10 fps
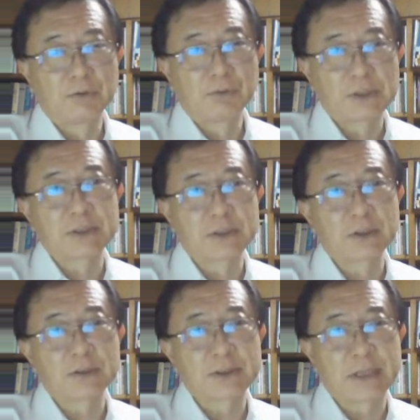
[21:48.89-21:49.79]
which is
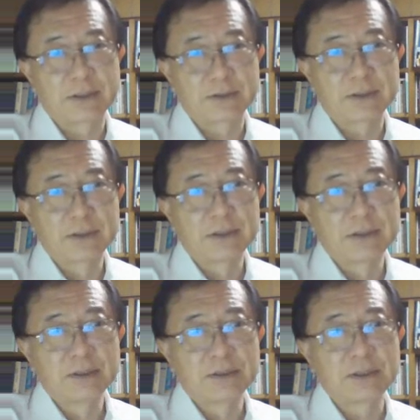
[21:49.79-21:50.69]
not sales,
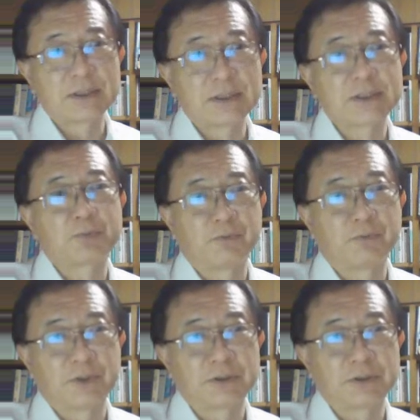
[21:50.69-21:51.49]
just profit,